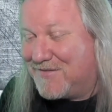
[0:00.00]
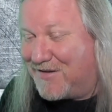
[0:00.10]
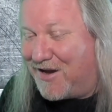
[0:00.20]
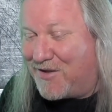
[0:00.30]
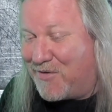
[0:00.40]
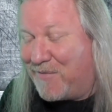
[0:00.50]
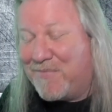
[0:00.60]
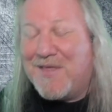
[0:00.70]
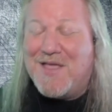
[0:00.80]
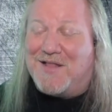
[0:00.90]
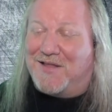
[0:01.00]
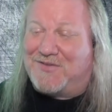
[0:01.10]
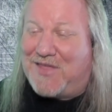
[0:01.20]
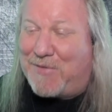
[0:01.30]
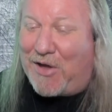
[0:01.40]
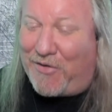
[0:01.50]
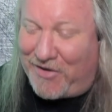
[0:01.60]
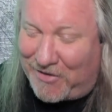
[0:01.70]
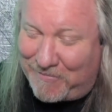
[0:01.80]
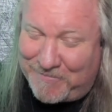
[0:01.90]
Anyway, let's keep going
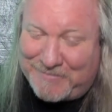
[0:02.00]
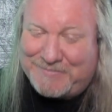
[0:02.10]
here.